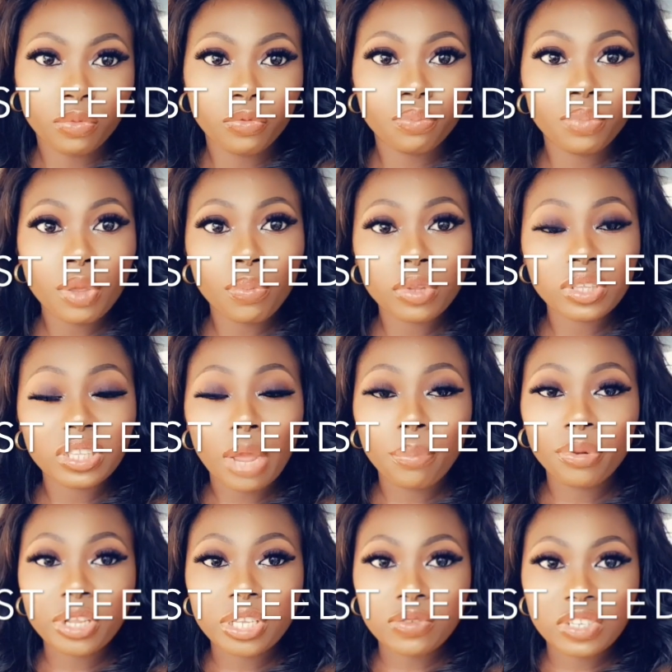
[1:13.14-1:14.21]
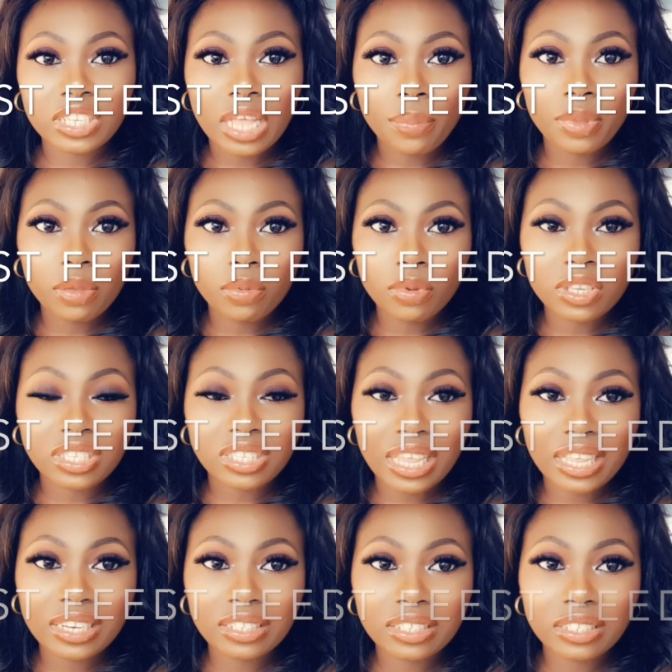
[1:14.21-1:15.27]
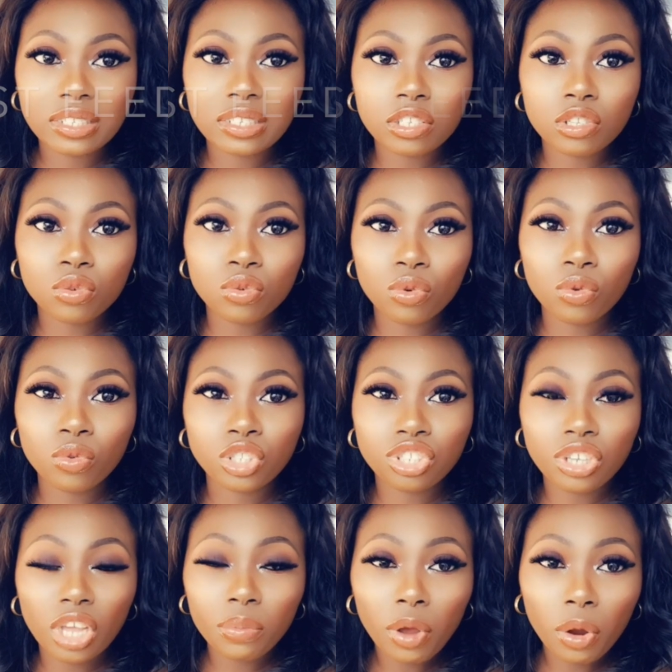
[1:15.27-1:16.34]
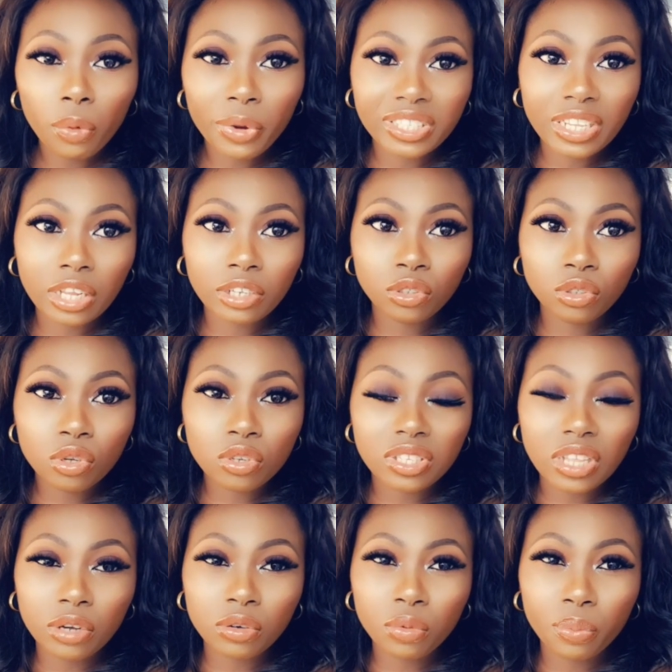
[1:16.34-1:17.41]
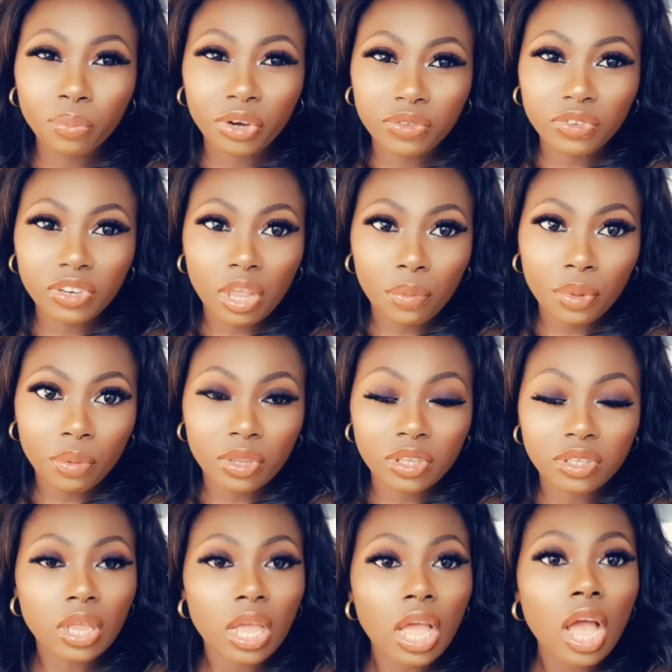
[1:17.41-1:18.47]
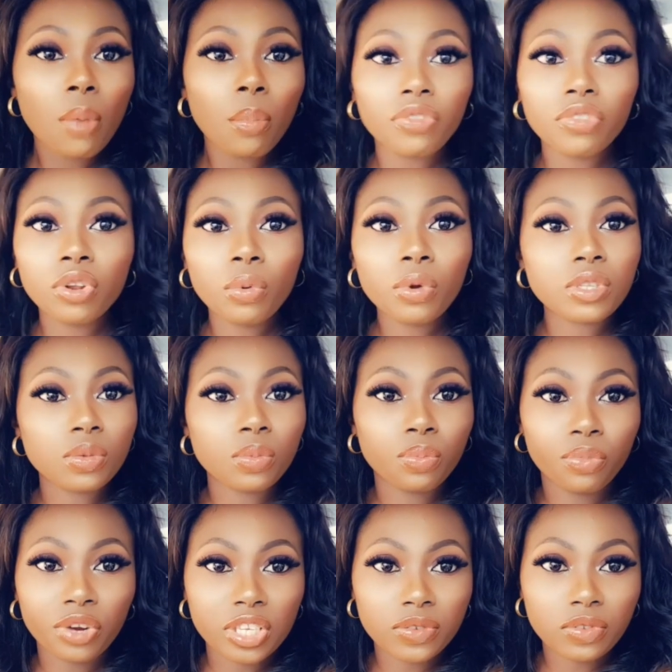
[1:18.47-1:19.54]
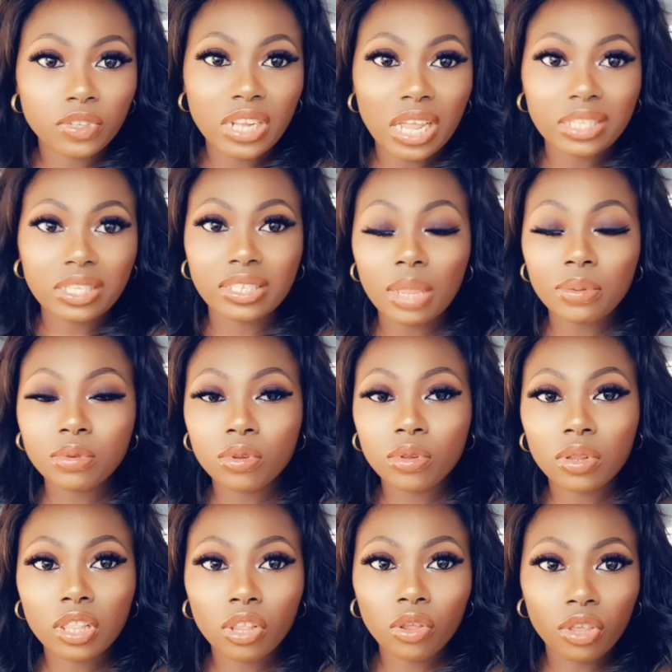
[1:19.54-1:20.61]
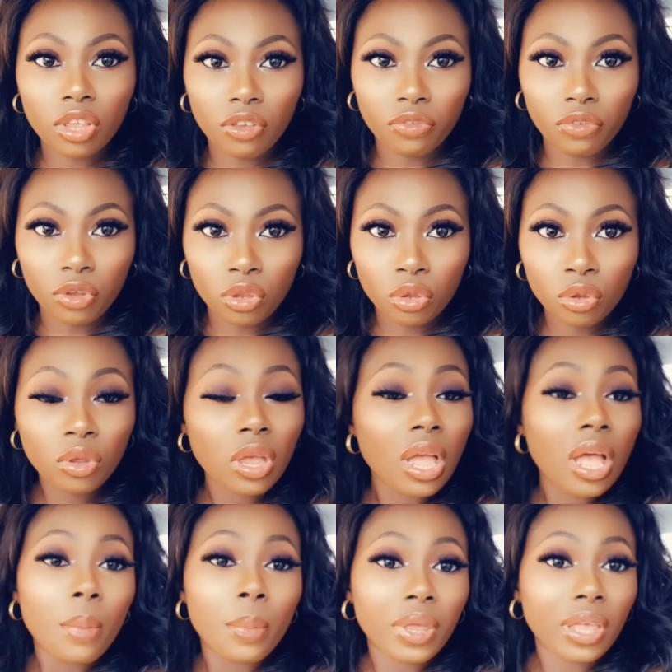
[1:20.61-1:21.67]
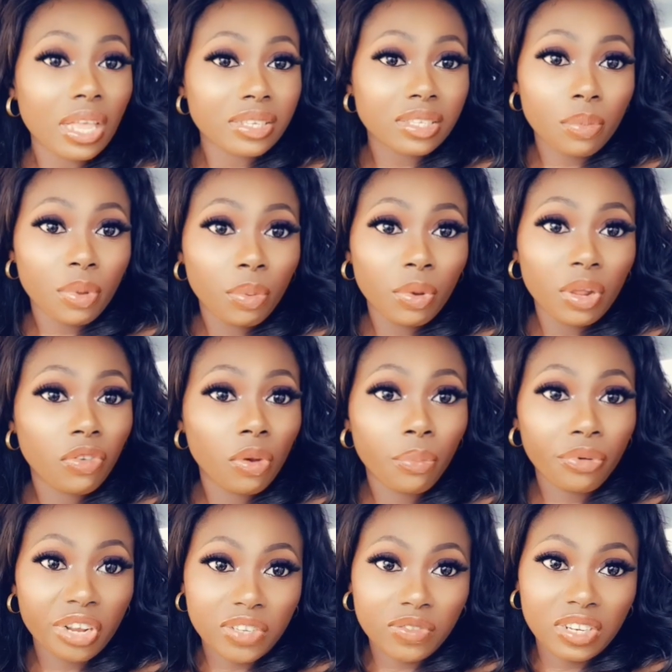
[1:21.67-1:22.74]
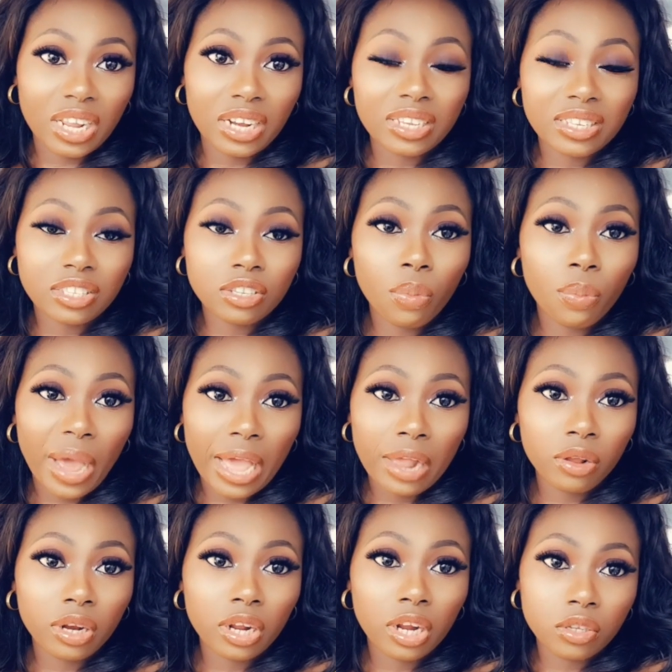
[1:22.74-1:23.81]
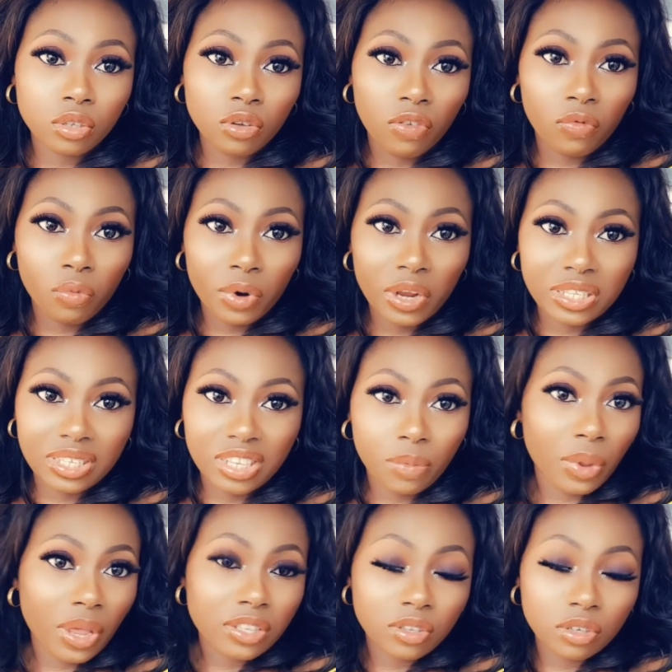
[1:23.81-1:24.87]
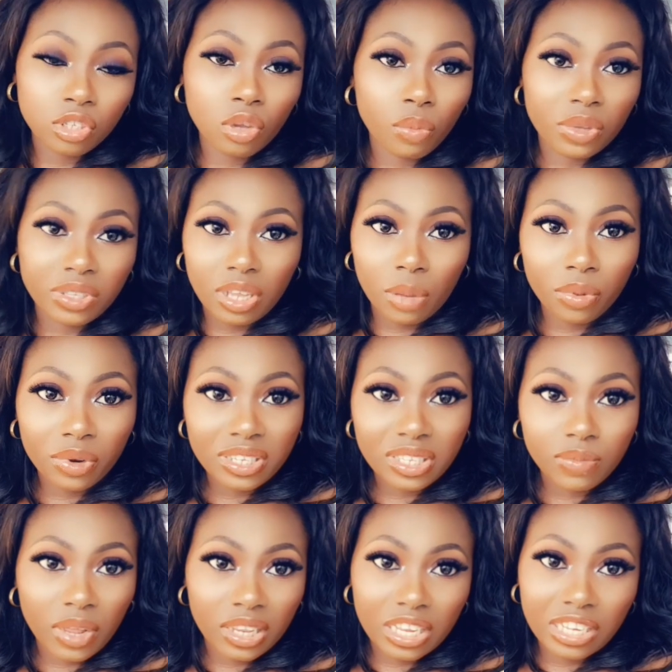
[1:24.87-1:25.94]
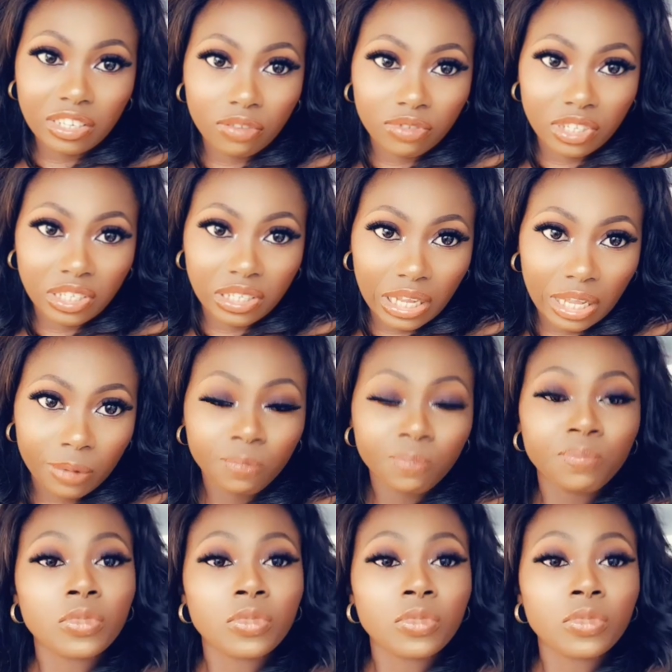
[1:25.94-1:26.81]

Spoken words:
People that breastfeed their babies tend to shed more weight than those that don't breastfeed their babies. But if you don't want to breastfeed, that is absolutely okay for you, because some people even breastfeed and they still pile on a lot of weight. It depends on your metabolism at the end of the day.